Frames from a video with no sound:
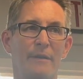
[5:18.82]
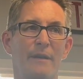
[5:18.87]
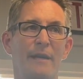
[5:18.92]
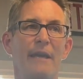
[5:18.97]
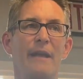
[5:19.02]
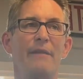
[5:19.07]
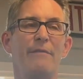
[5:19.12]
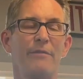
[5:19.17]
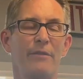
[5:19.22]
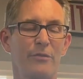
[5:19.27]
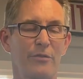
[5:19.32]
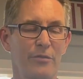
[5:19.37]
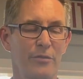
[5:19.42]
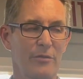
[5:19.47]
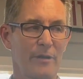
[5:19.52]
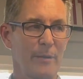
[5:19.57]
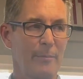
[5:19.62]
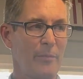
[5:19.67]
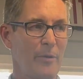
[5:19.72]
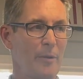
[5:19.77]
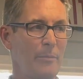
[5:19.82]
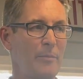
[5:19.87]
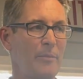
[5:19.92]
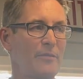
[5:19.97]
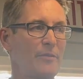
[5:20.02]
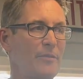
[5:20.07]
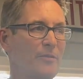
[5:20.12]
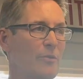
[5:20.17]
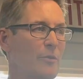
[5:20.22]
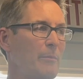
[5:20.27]
inventory
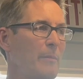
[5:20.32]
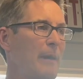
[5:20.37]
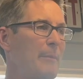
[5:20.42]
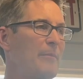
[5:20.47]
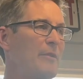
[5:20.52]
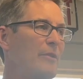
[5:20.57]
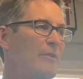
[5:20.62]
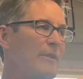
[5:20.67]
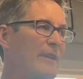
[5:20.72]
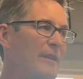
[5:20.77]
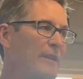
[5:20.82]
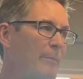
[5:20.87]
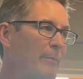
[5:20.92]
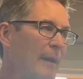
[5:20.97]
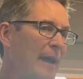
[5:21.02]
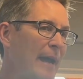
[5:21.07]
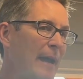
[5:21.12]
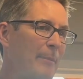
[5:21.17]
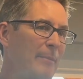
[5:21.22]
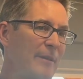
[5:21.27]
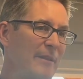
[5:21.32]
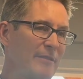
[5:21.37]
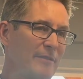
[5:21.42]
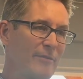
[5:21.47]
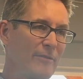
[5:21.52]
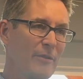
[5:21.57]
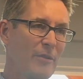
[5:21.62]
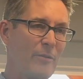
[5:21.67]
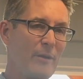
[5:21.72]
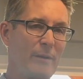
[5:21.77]
purposes, or maybe you need to buy a piece of
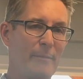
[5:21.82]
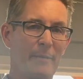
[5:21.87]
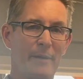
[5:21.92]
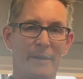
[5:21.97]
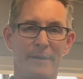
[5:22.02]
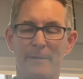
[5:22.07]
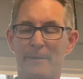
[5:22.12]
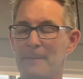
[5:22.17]
equipment.